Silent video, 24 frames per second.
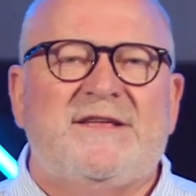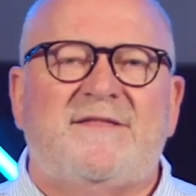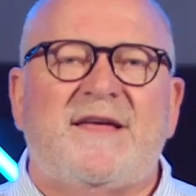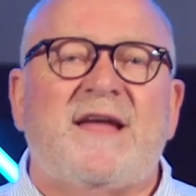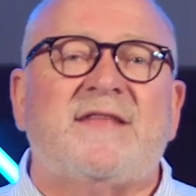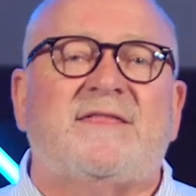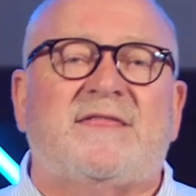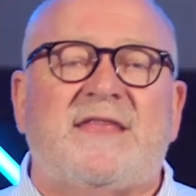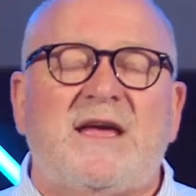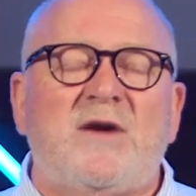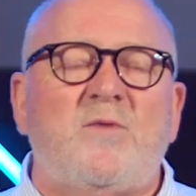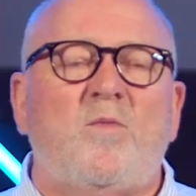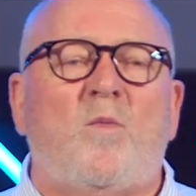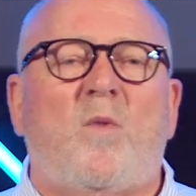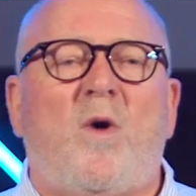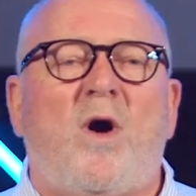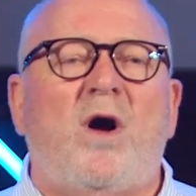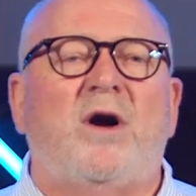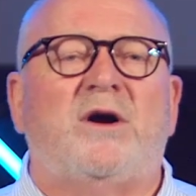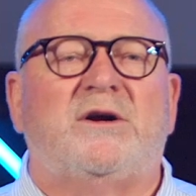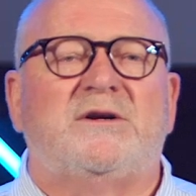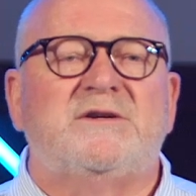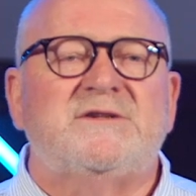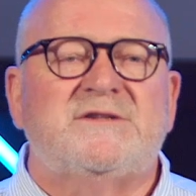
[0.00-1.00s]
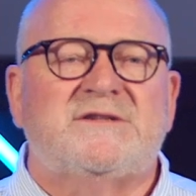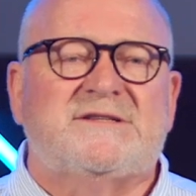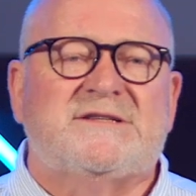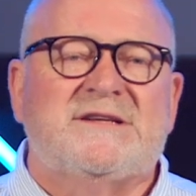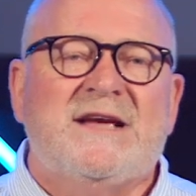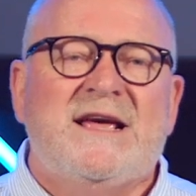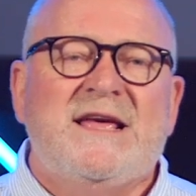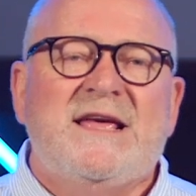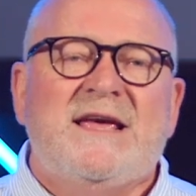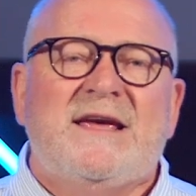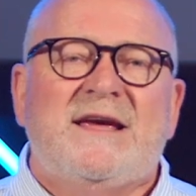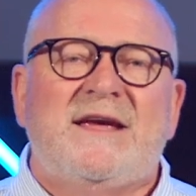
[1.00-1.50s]
that there was
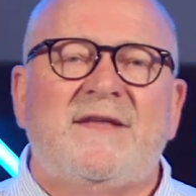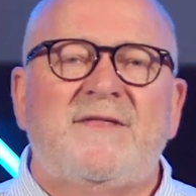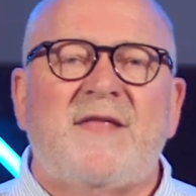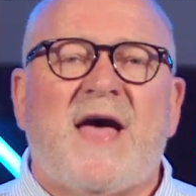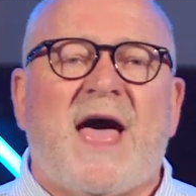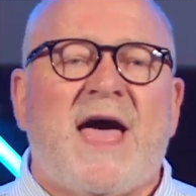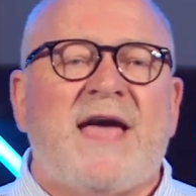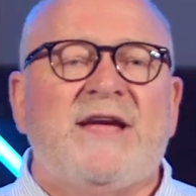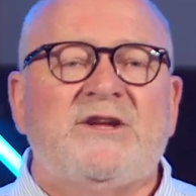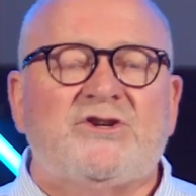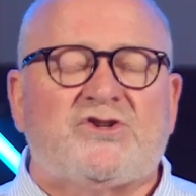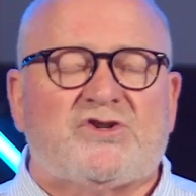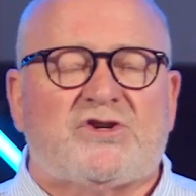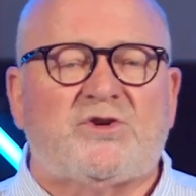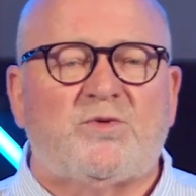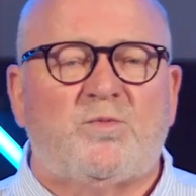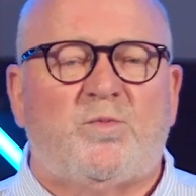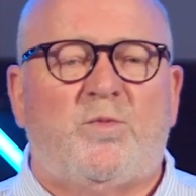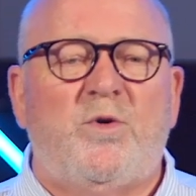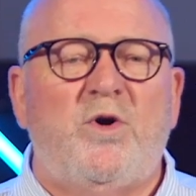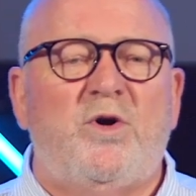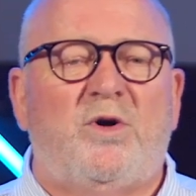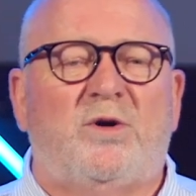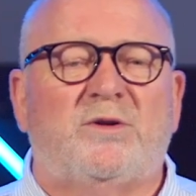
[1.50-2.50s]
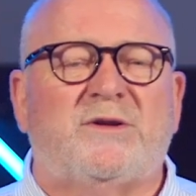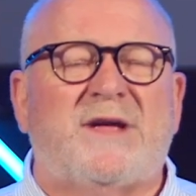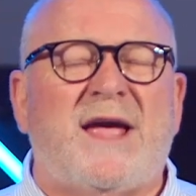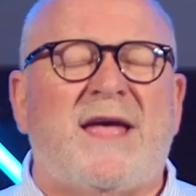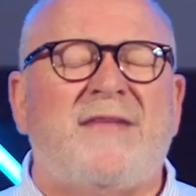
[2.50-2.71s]
in the ancient world,